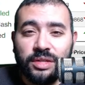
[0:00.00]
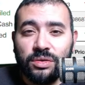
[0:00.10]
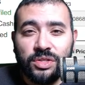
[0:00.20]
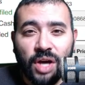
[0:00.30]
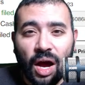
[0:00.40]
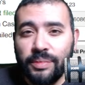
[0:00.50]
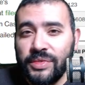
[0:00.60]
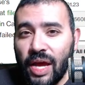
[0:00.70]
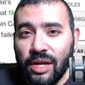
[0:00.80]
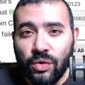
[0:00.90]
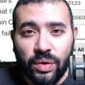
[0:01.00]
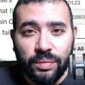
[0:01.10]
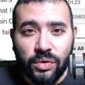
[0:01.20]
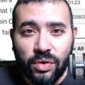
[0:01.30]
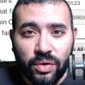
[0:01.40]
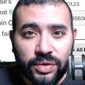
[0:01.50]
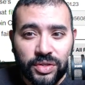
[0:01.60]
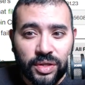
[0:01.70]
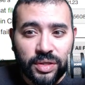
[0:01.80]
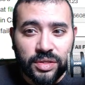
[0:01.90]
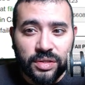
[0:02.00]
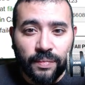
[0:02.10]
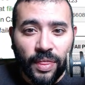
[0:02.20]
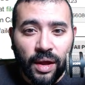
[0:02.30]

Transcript: These are top 10 cryptocurrencies.